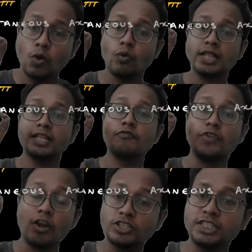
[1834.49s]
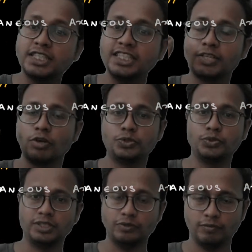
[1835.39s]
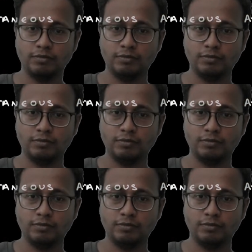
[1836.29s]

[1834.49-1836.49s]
where the velocity is equals to 0.